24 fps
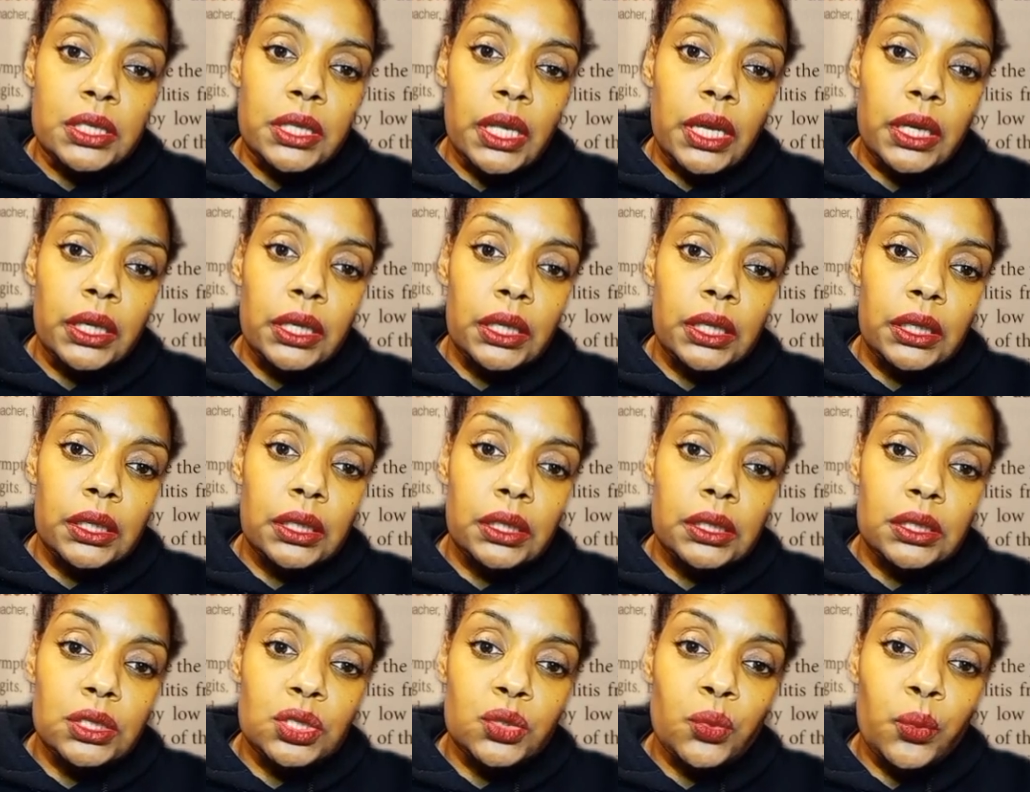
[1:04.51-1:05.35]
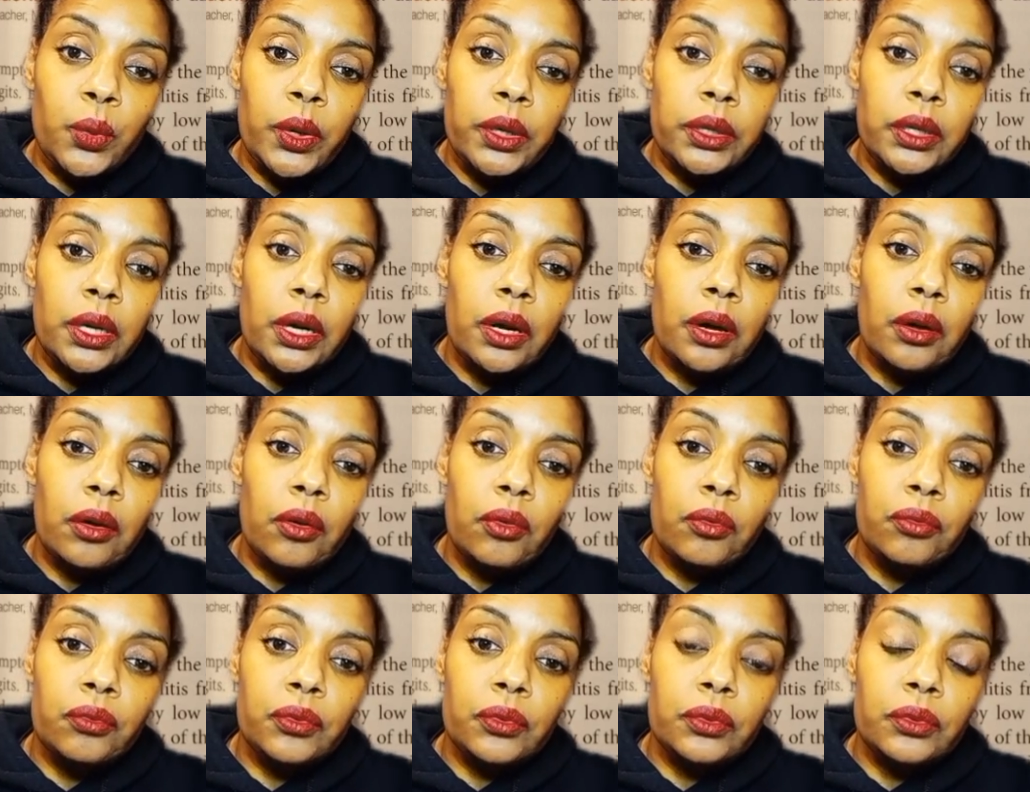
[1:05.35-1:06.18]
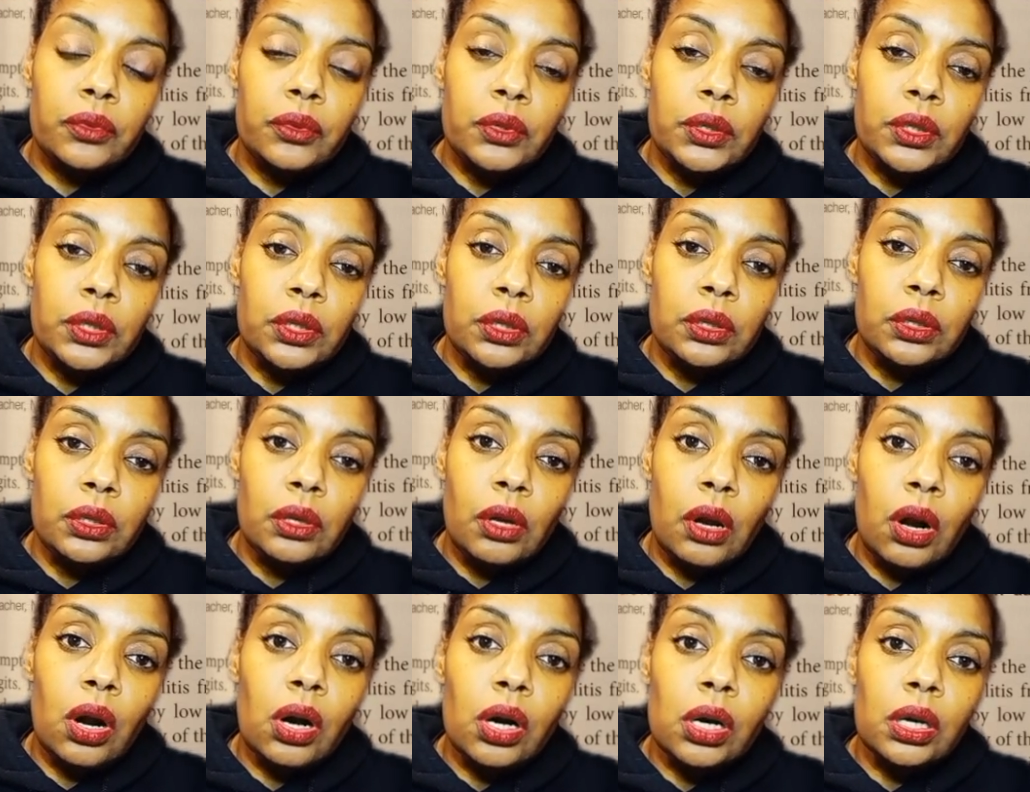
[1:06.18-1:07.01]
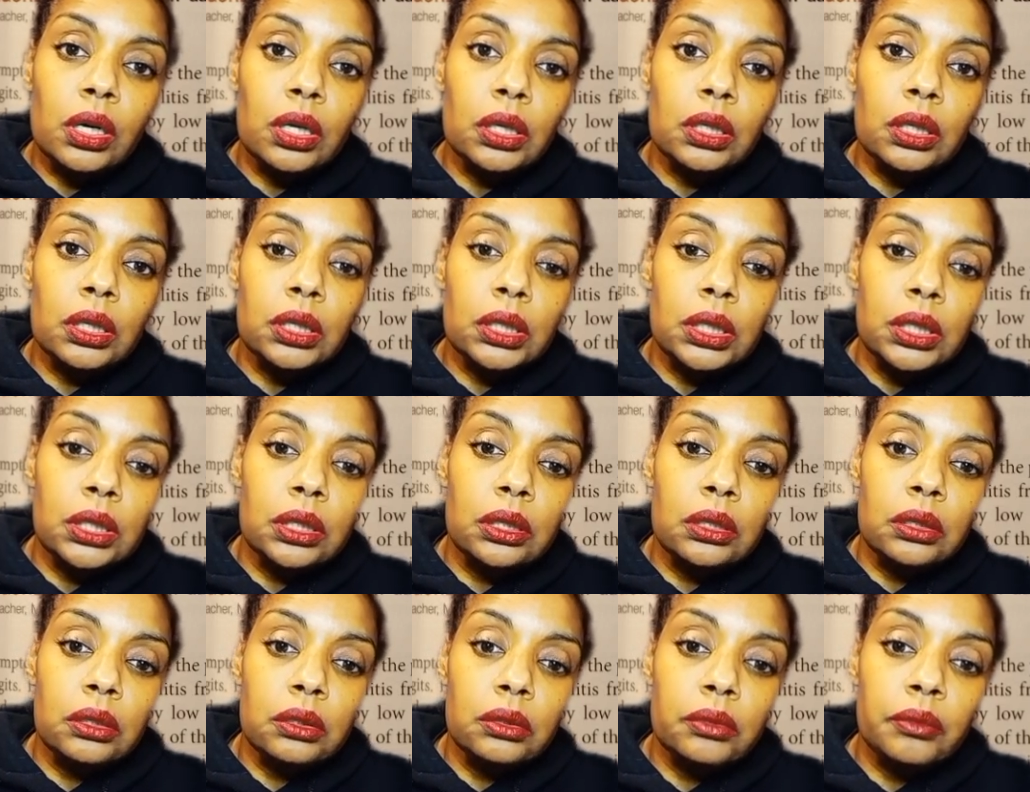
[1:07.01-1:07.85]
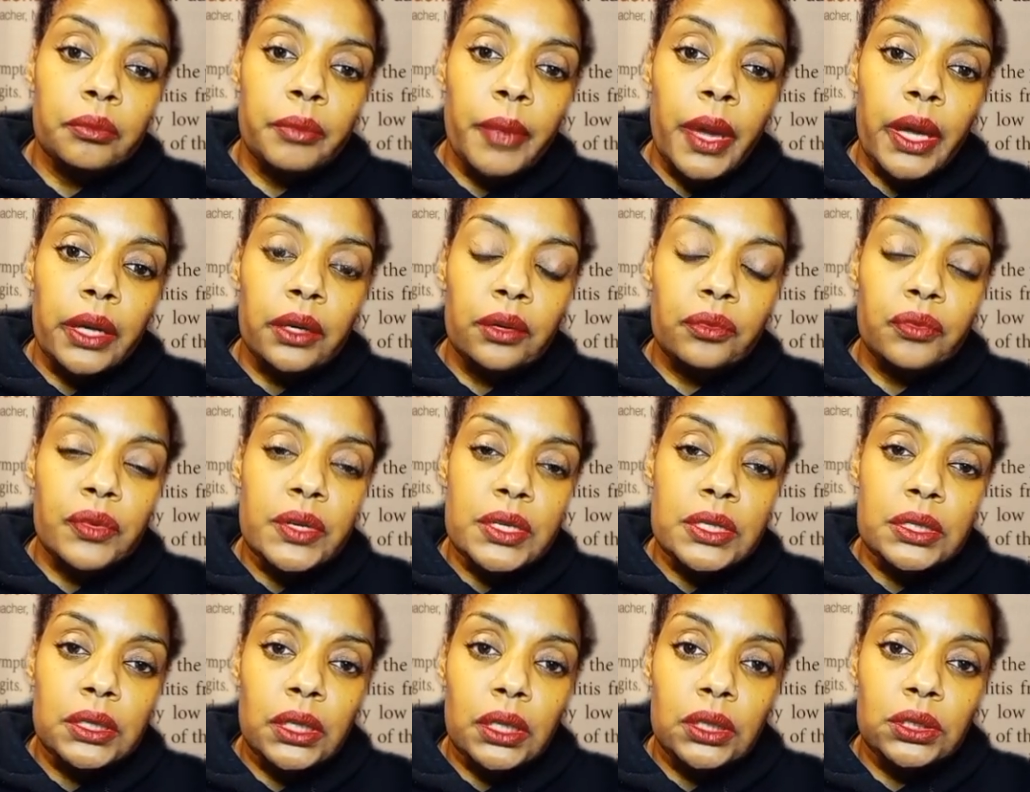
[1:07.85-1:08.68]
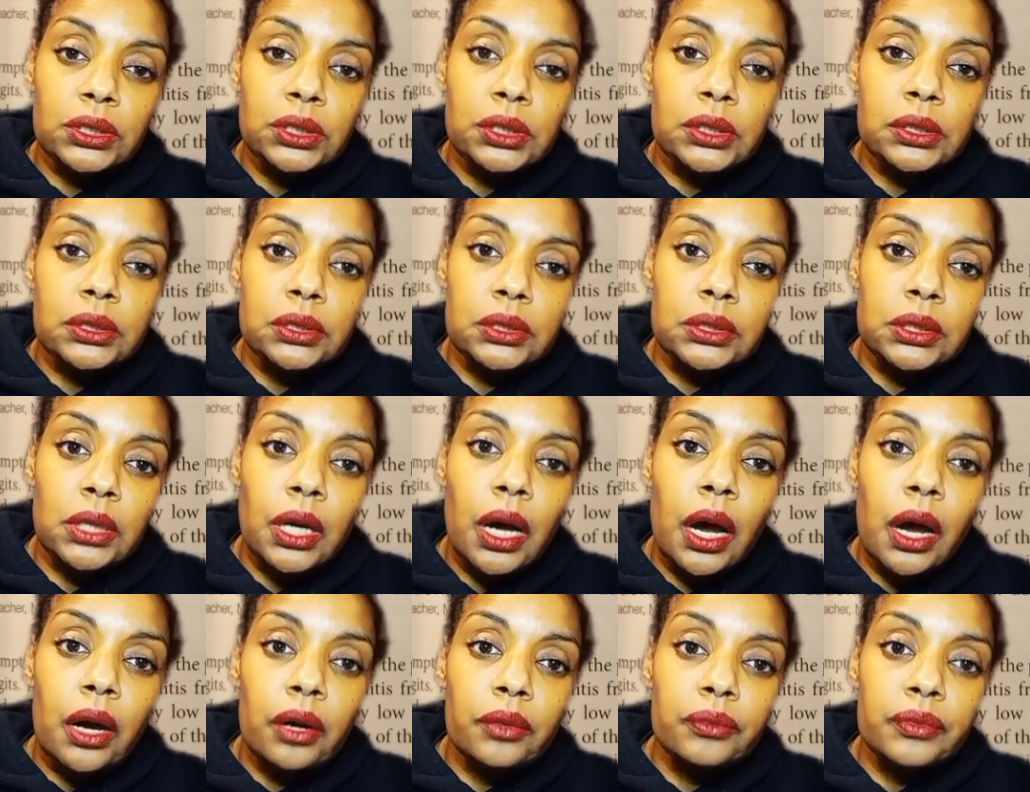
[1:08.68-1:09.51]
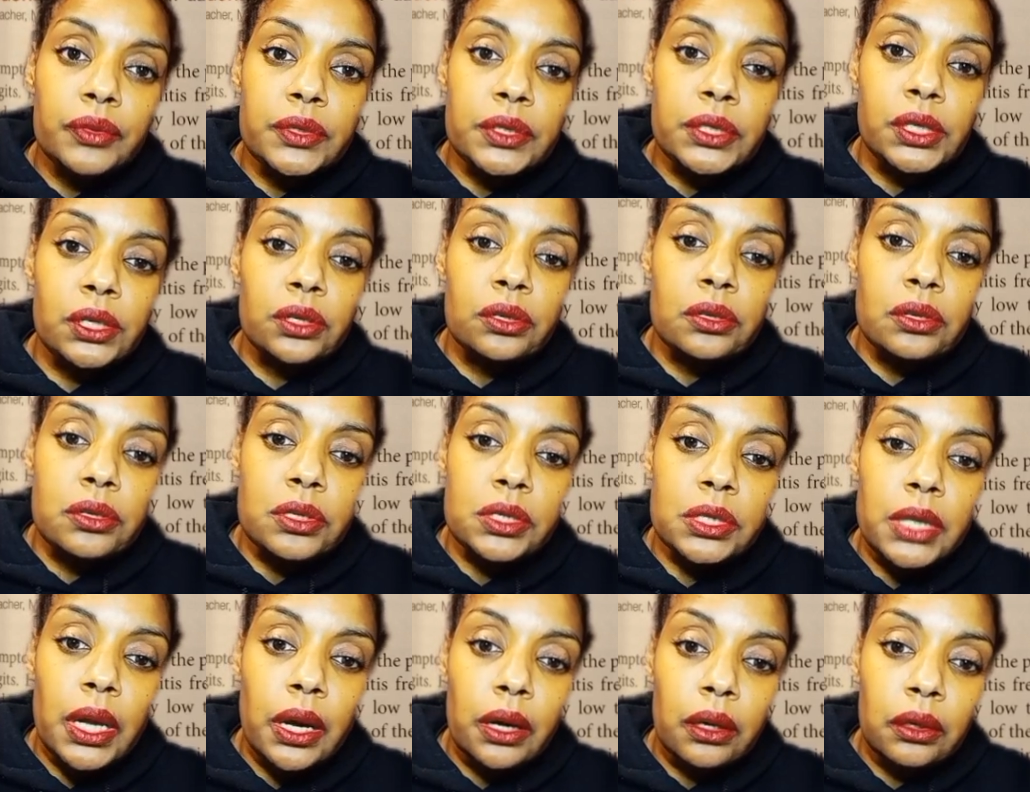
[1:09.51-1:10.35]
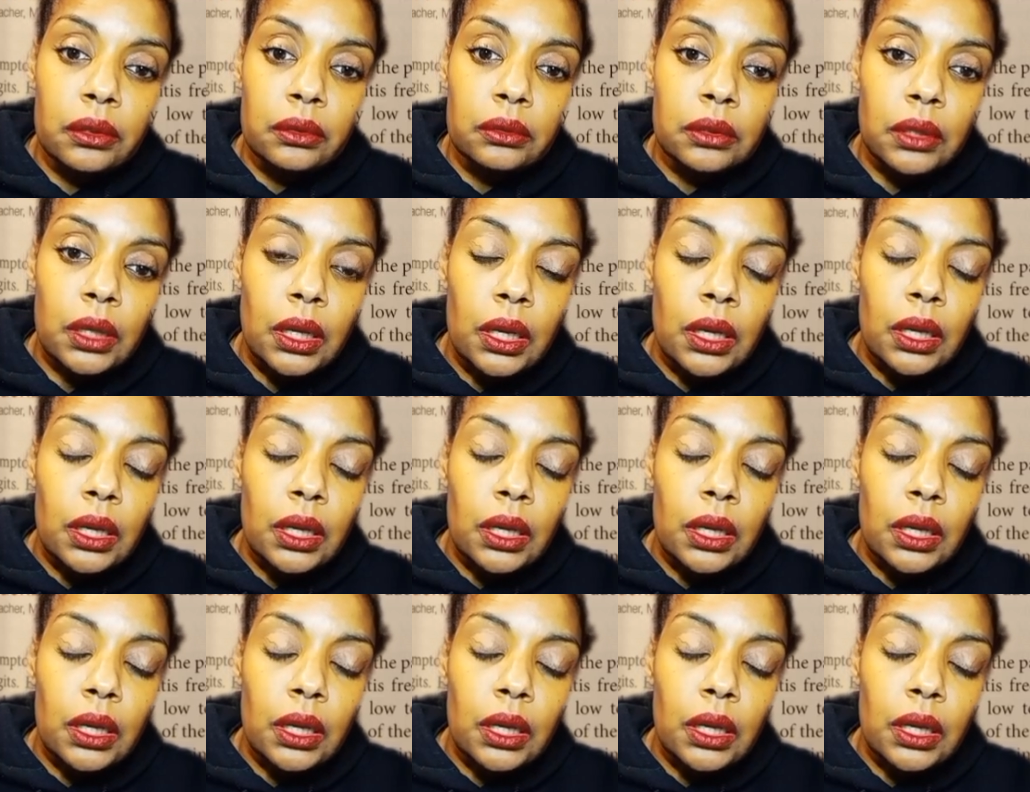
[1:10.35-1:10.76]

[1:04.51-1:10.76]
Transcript: that it is one of the early manifestations of sickle cell.